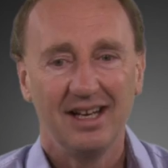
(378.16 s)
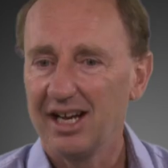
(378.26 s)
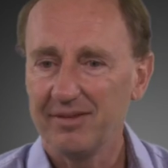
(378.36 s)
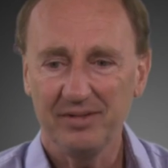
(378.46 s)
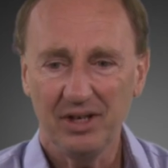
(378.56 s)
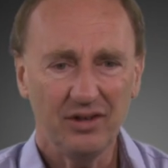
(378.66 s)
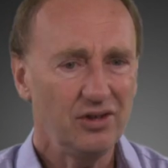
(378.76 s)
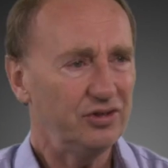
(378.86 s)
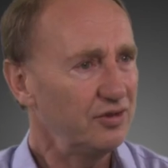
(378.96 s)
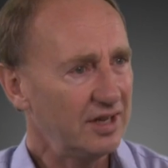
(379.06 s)
You know, there's
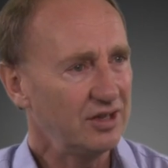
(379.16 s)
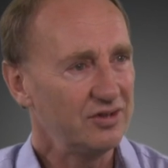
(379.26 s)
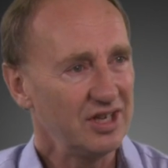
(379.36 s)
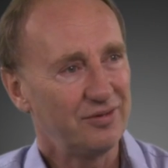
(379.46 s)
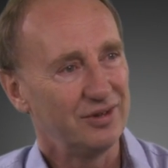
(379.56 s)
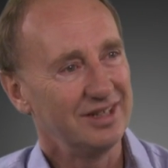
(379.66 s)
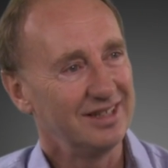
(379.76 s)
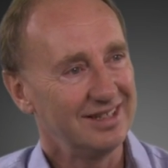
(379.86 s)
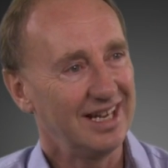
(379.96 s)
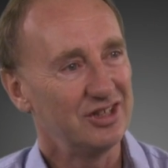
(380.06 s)
lots of things with Geoffrey
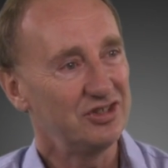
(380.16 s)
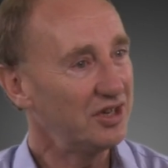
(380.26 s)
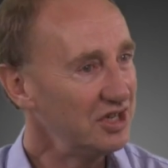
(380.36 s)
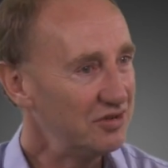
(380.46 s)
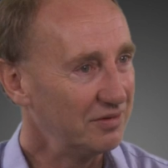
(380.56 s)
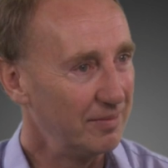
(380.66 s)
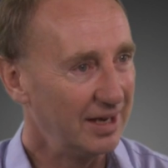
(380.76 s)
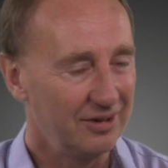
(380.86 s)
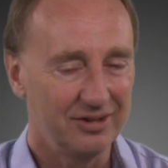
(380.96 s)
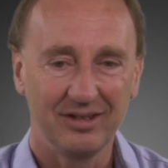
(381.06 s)
to get stuck into him
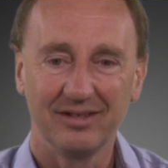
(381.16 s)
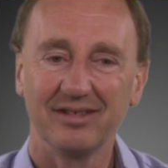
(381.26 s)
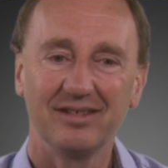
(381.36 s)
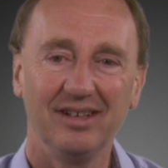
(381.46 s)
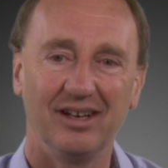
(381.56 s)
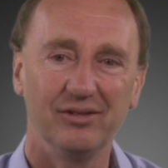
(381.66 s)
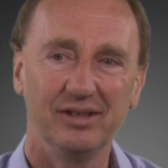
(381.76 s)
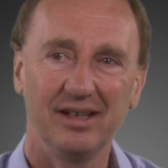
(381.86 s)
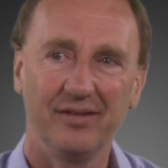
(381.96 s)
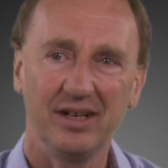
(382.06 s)
about. You know,
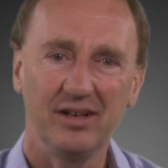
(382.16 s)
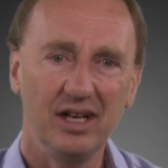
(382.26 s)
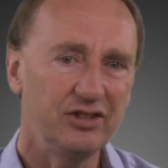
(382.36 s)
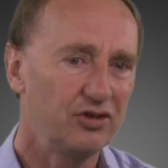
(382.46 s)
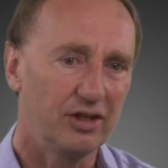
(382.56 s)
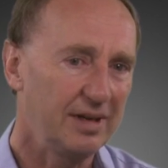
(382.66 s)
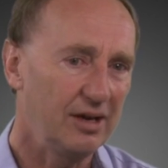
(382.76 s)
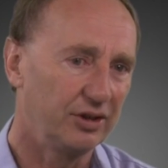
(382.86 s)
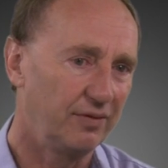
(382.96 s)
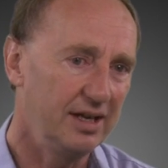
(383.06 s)
you listen to him
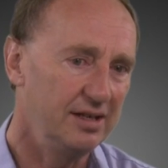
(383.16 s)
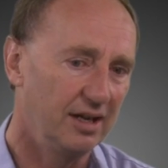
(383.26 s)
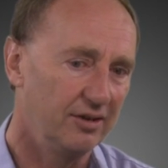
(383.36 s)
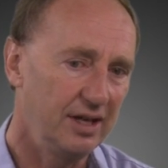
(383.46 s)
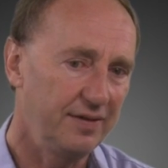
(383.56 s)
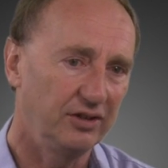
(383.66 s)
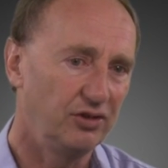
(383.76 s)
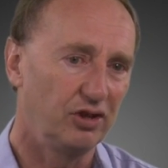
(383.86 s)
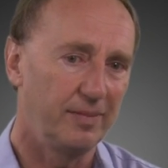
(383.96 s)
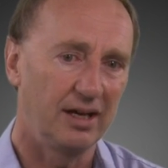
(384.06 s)
now on the radio and he thinks
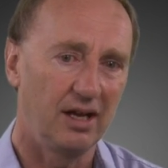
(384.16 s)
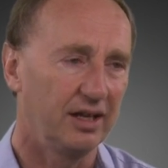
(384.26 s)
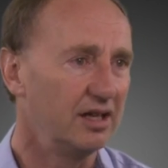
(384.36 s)
he used to bat like